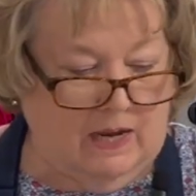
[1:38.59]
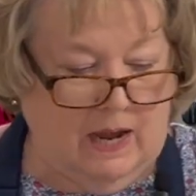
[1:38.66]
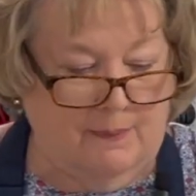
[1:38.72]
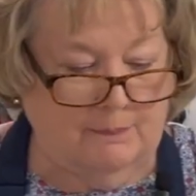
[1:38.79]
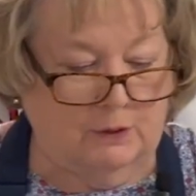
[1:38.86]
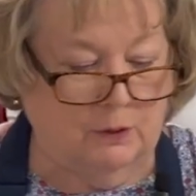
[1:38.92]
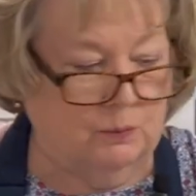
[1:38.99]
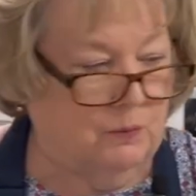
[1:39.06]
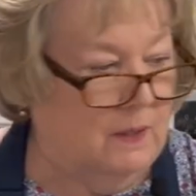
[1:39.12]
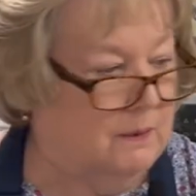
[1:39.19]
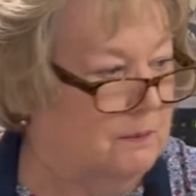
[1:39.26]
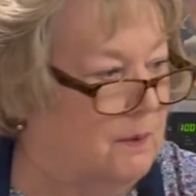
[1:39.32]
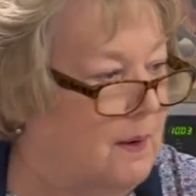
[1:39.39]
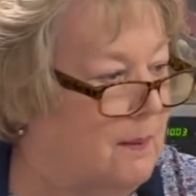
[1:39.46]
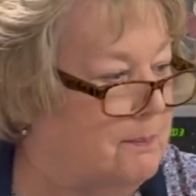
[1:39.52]
I'm going to
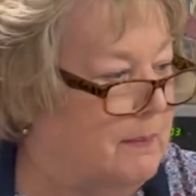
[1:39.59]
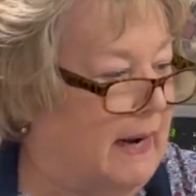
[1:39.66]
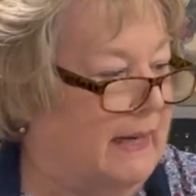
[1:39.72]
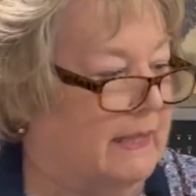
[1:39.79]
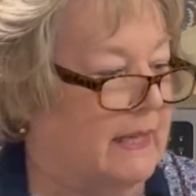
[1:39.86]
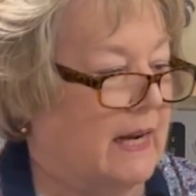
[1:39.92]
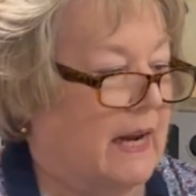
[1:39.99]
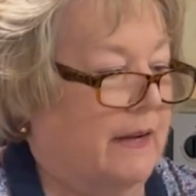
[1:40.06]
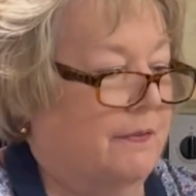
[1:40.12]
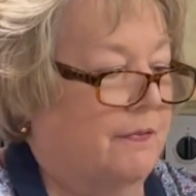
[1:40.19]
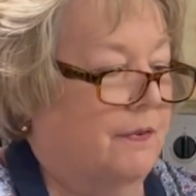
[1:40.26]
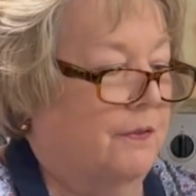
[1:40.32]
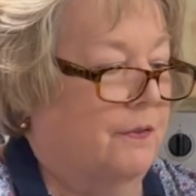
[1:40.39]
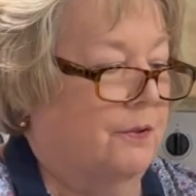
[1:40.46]
run my knife